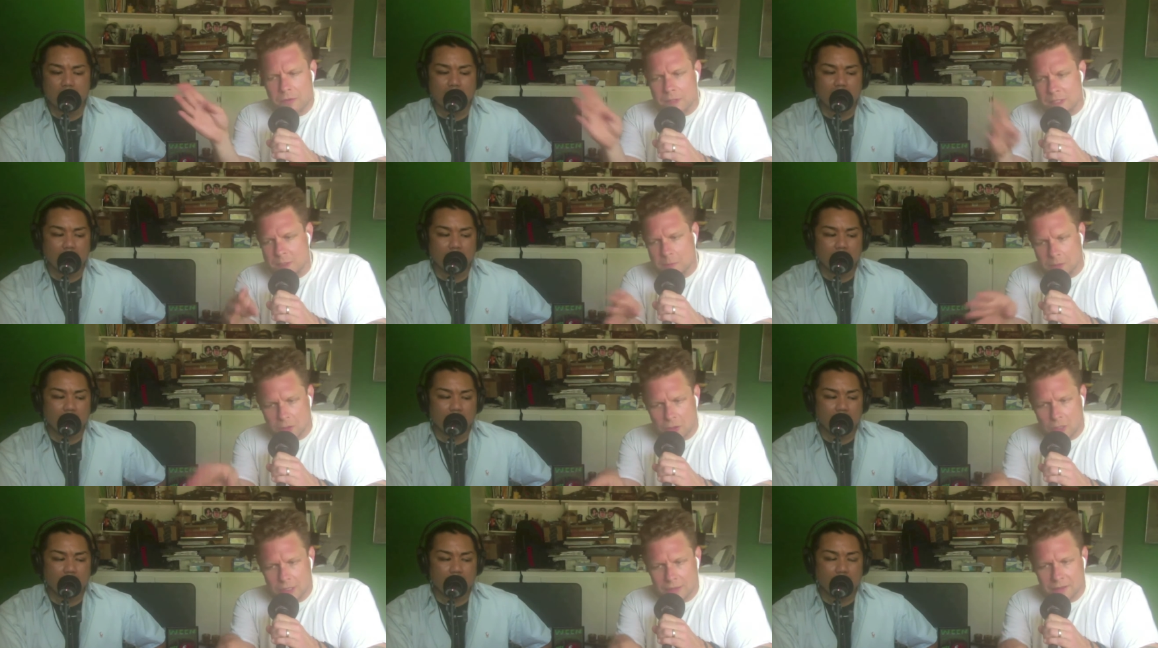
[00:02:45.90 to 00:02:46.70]

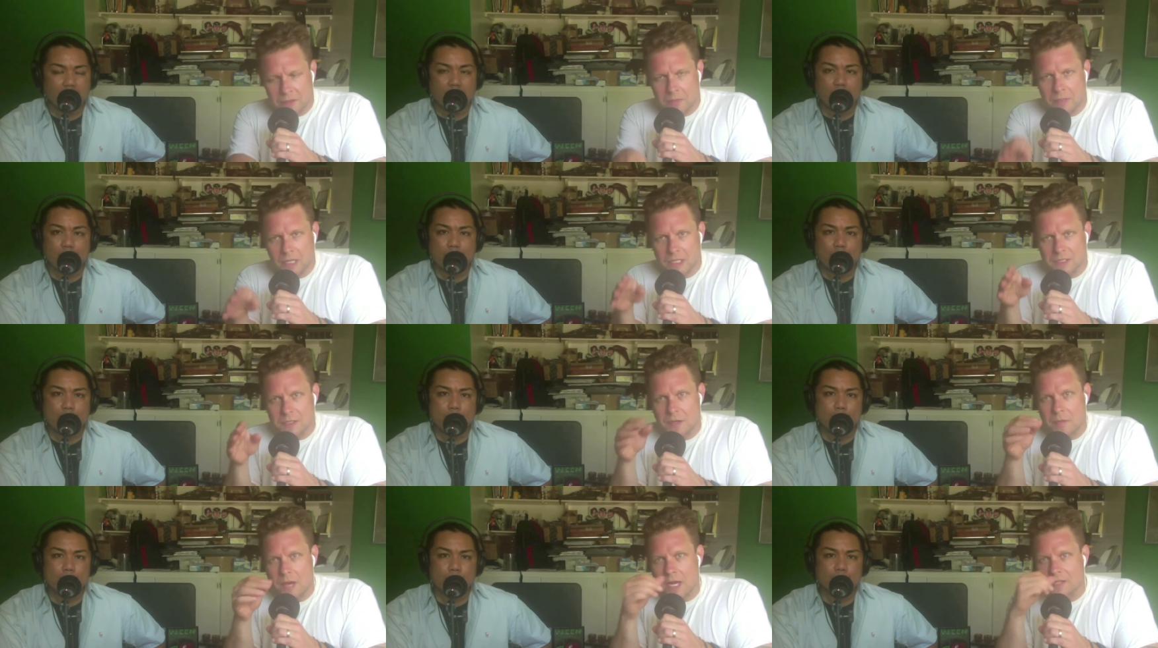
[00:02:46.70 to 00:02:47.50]
Speaker 1: explore it a little bit on
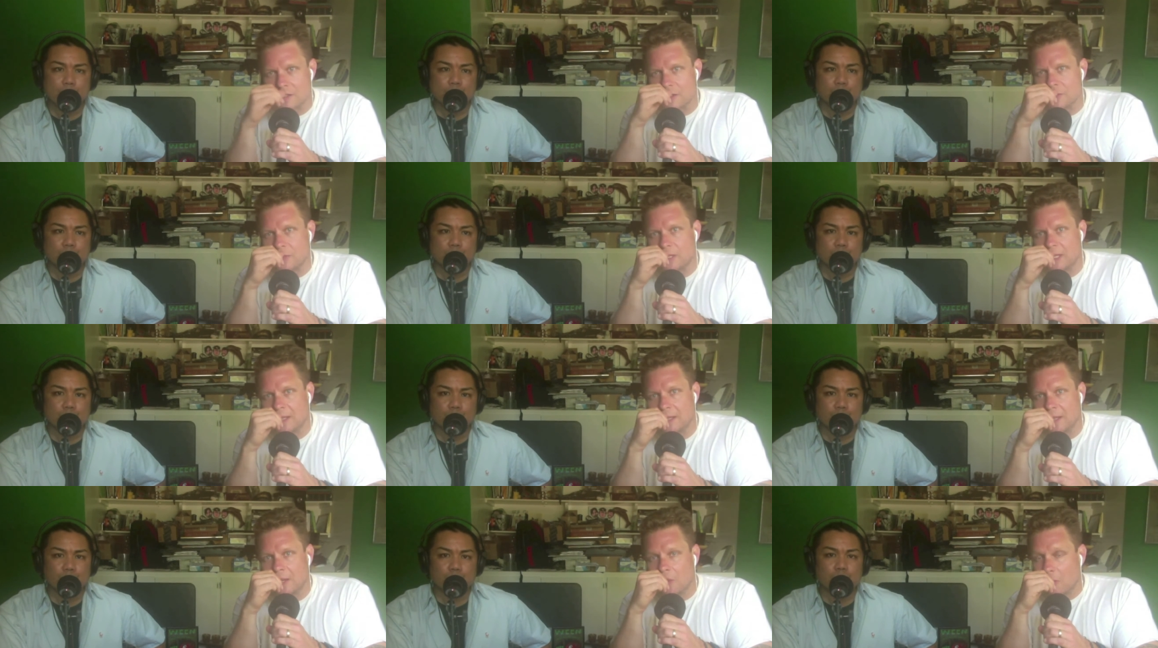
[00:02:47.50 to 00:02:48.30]
CinemAddicts this
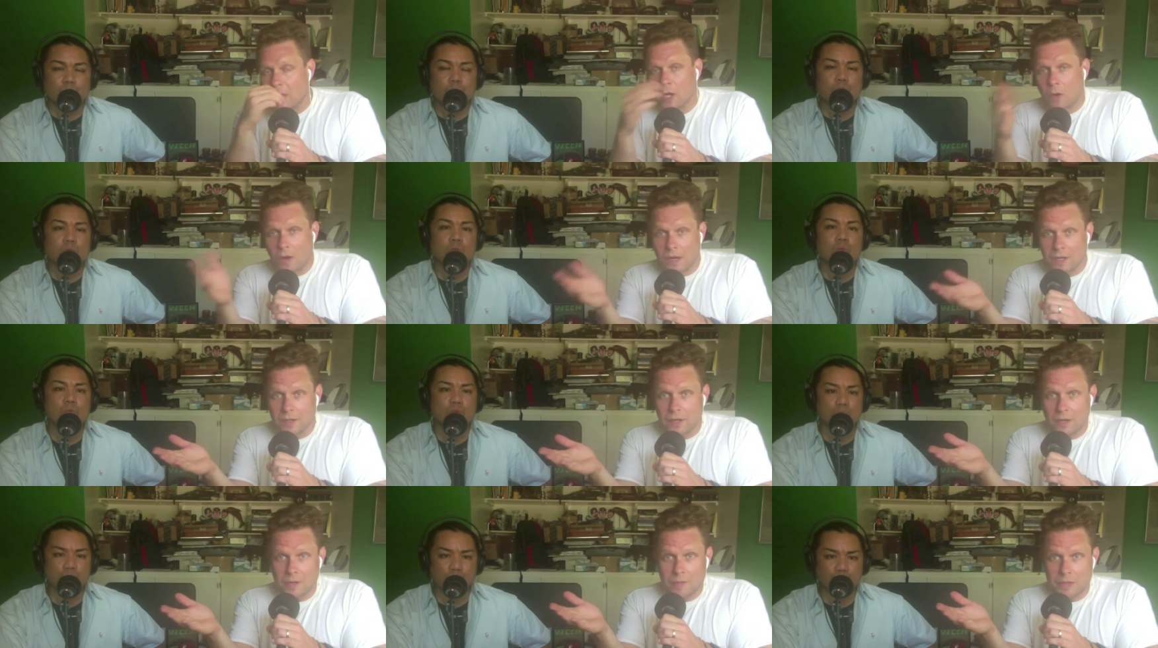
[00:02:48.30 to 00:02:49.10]
week. We go on
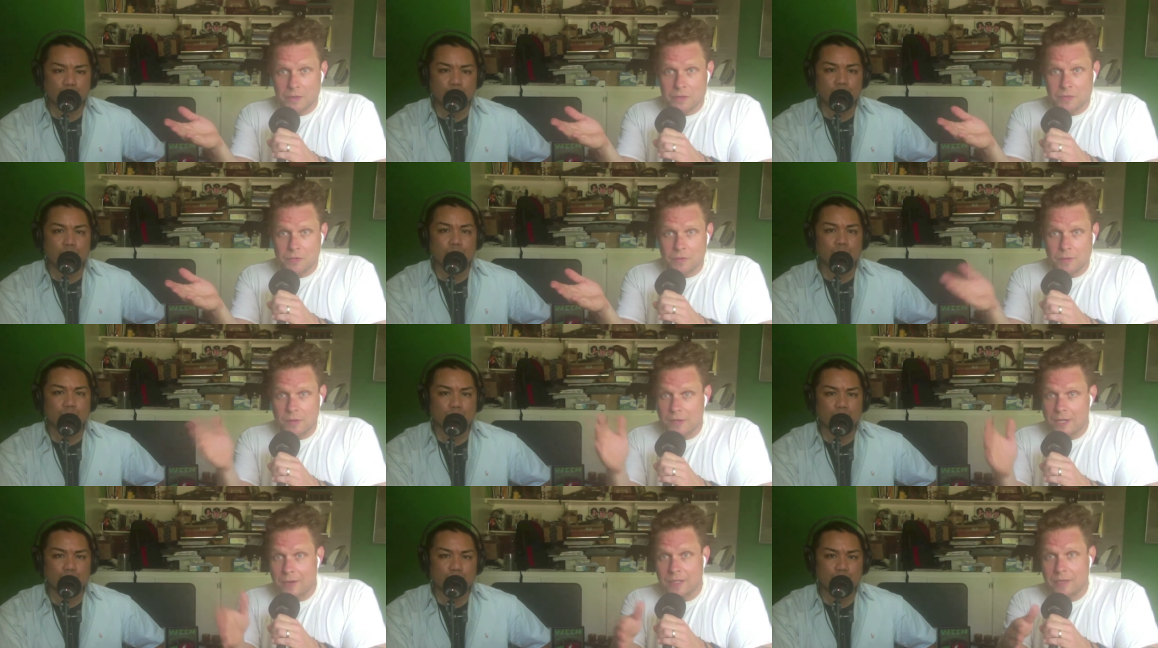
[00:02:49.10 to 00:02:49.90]
and on about this movie
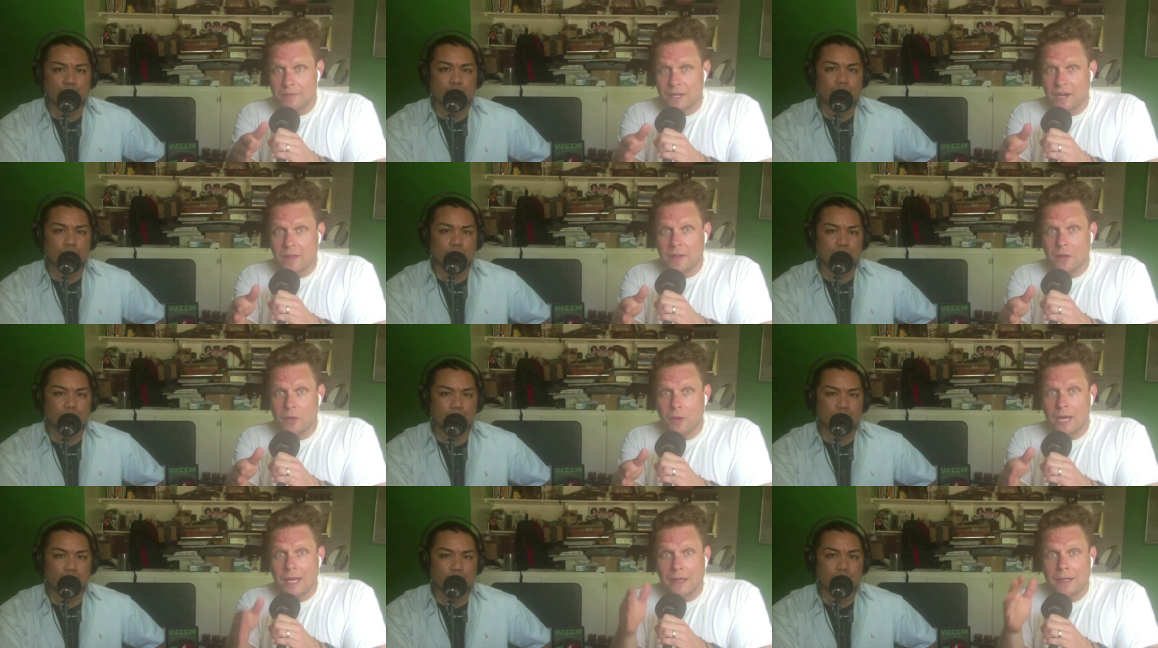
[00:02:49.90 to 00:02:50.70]
without giving anything
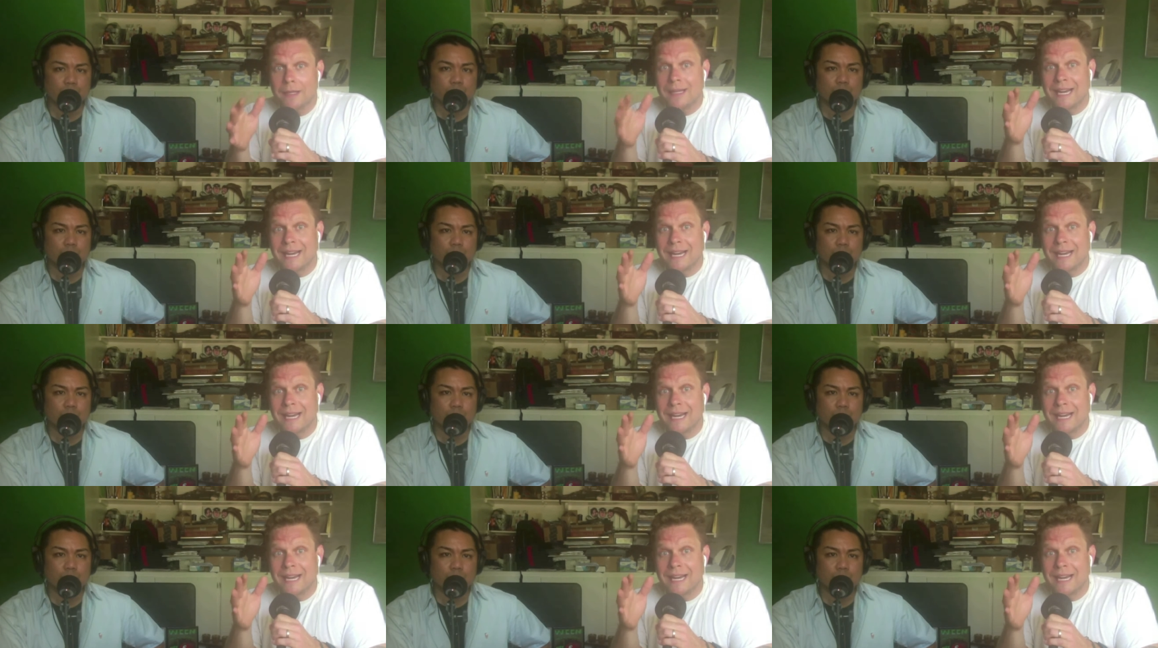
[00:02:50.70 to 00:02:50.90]
away.